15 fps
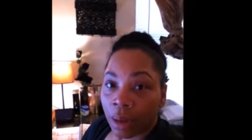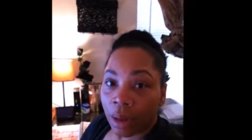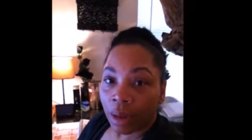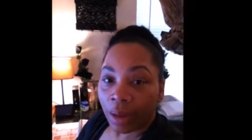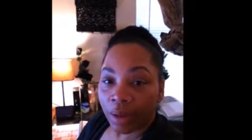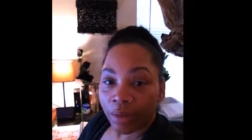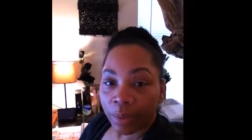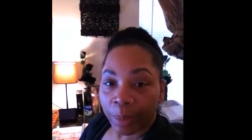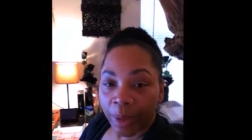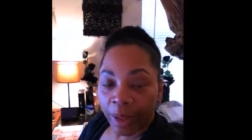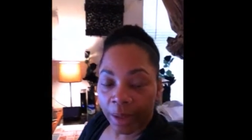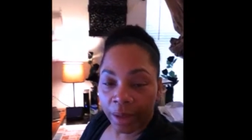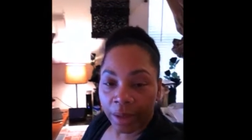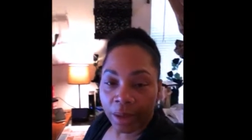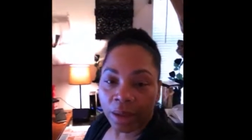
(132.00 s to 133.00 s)
Hey
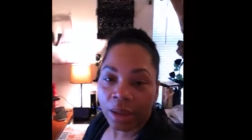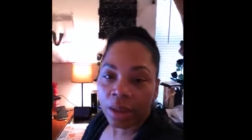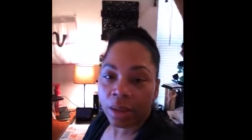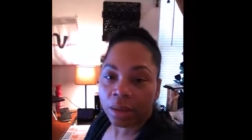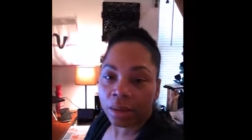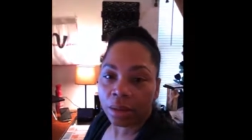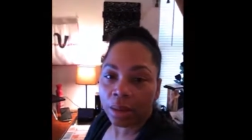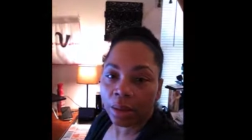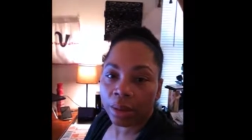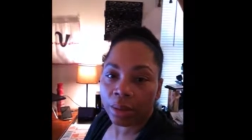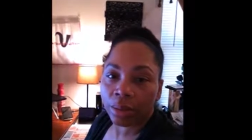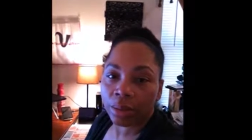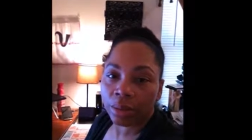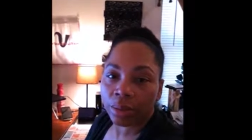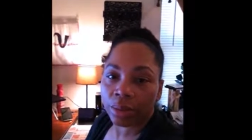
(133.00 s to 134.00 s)
everybody, so
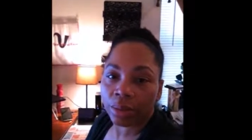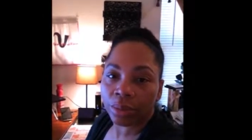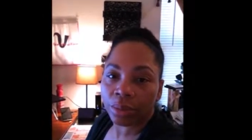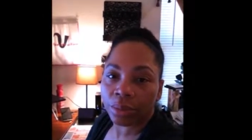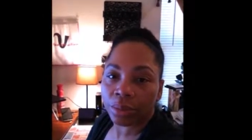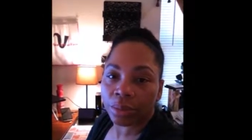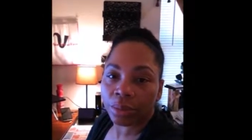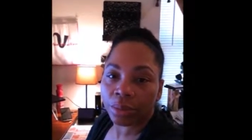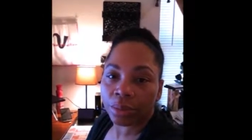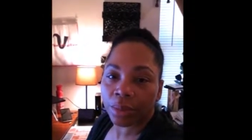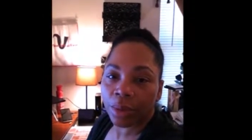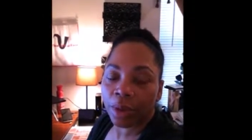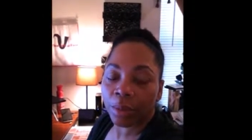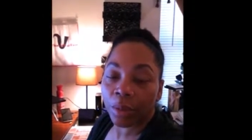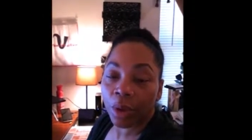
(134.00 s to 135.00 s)

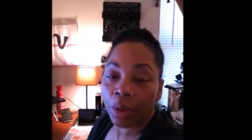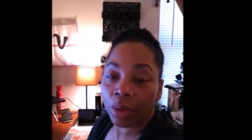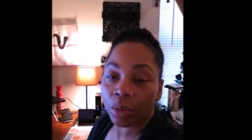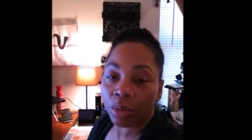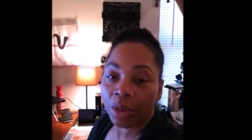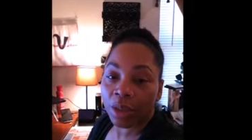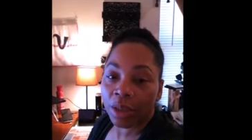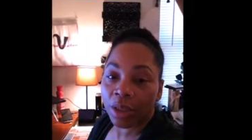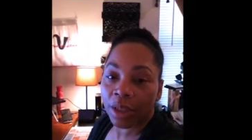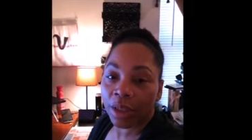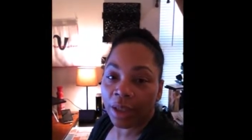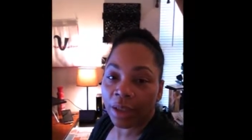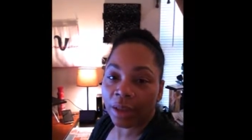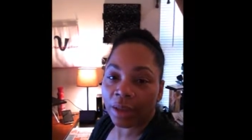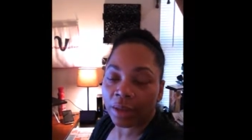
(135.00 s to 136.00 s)
I'm home
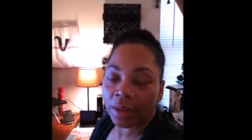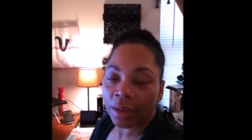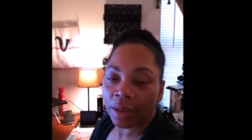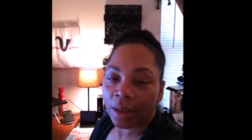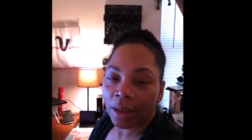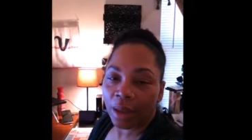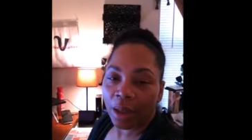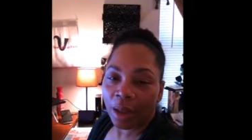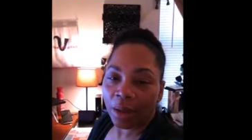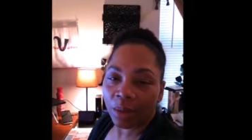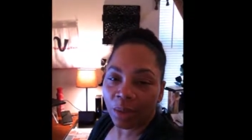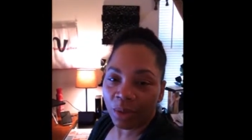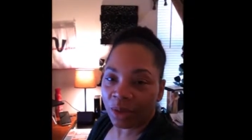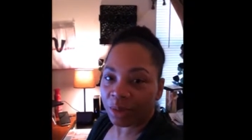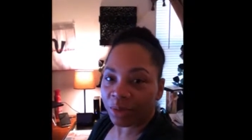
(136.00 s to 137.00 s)
today. I
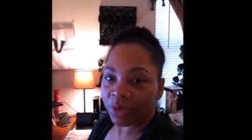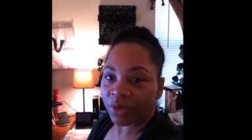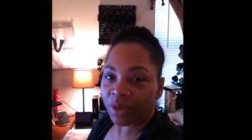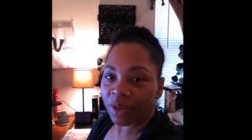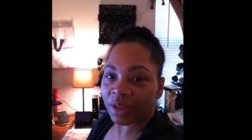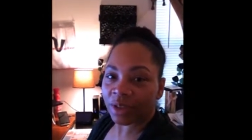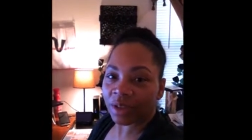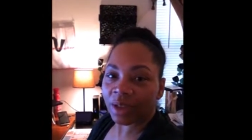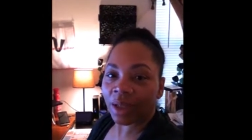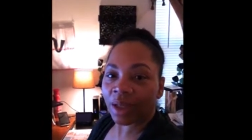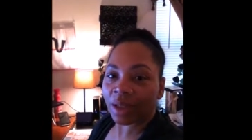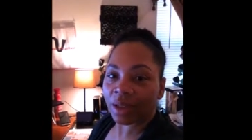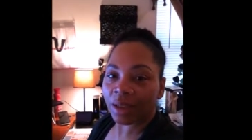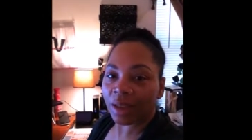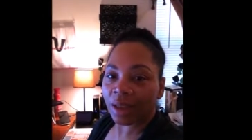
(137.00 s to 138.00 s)
woke up feeling
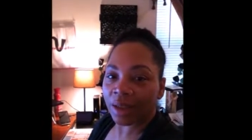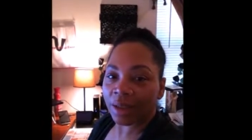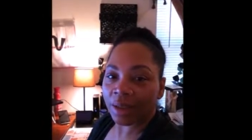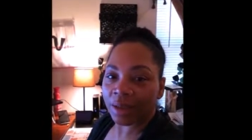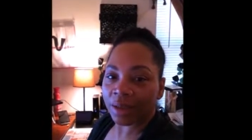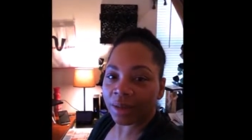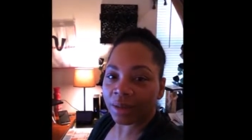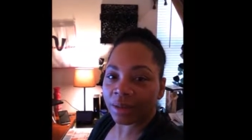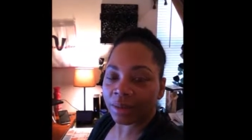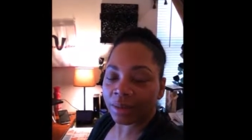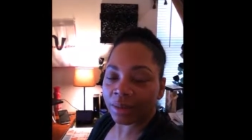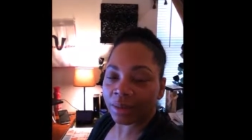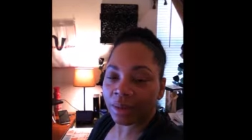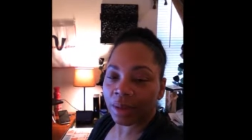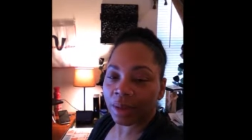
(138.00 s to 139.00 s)
kind of yucky
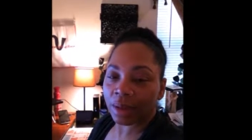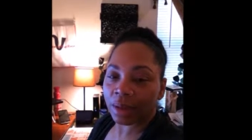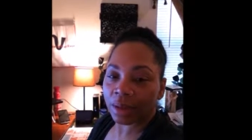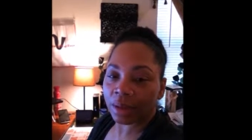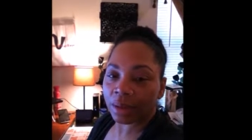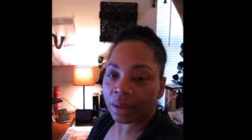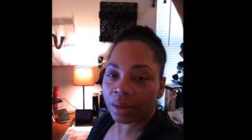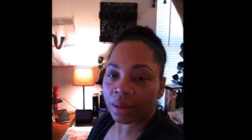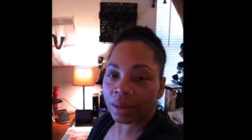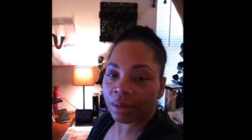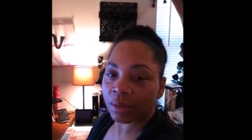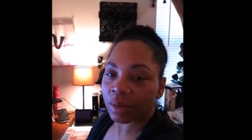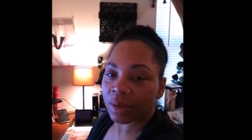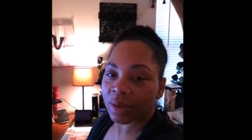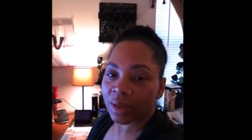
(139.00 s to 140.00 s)
and
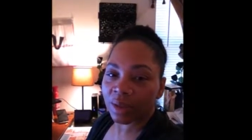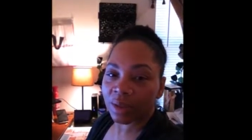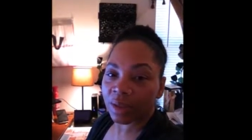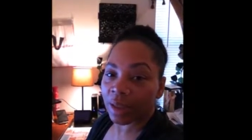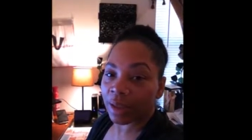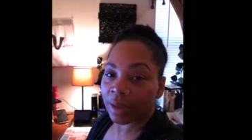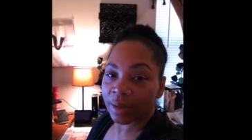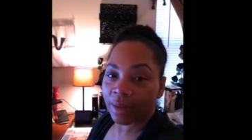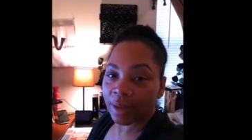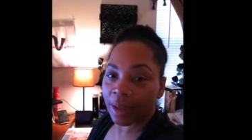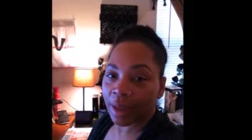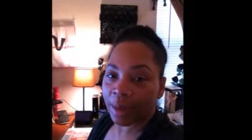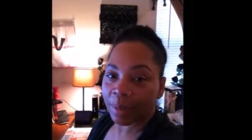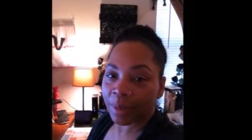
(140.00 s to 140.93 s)
it was just not gonna